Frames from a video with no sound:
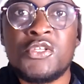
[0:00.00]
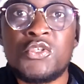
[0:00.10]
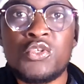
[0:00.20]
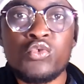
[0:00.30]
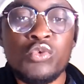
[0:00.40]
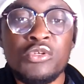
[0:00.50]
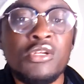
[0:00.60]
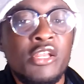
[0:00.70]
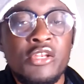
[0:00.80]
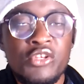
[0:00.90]
soon,
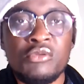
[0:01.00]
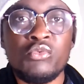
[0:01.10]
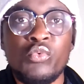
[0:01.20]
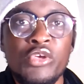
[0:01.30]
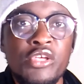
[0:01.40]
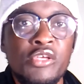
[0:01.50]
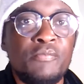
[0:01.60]
and we